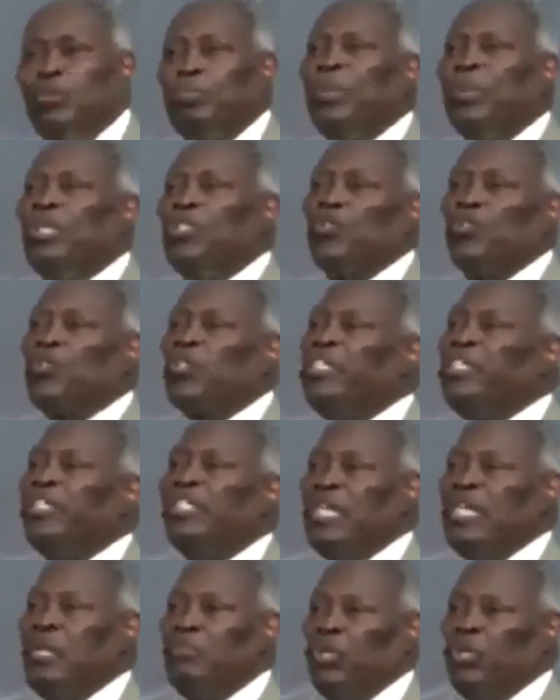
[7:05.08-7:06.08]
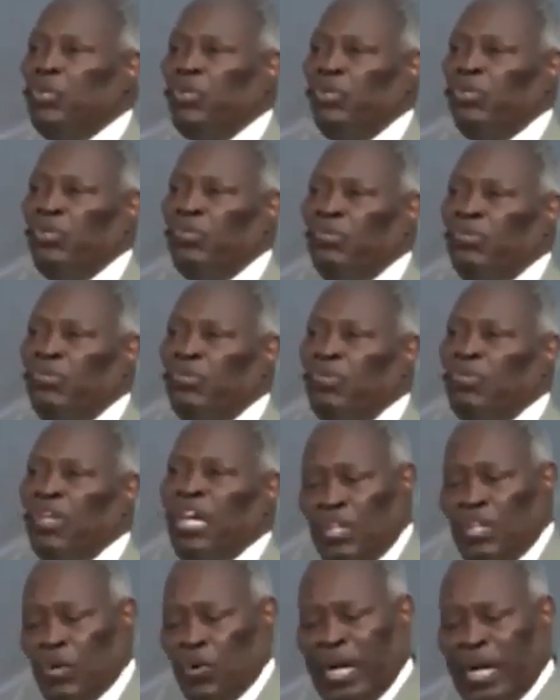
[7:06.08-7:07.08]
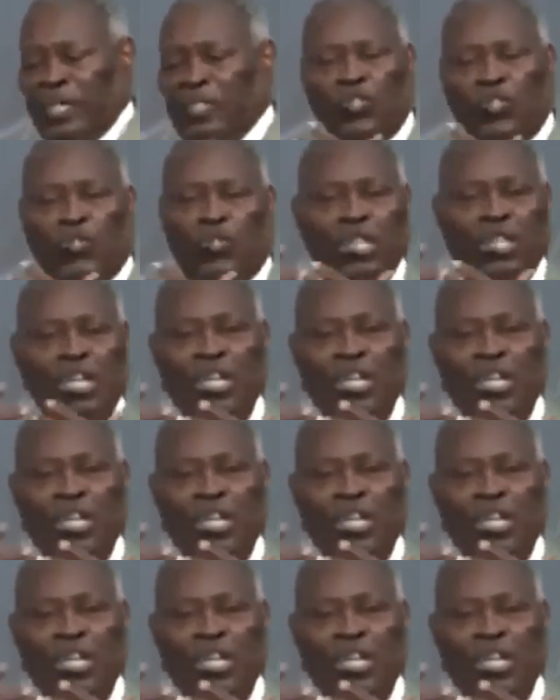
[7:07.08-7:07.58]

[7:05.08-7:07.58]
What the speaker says: presentable. You can see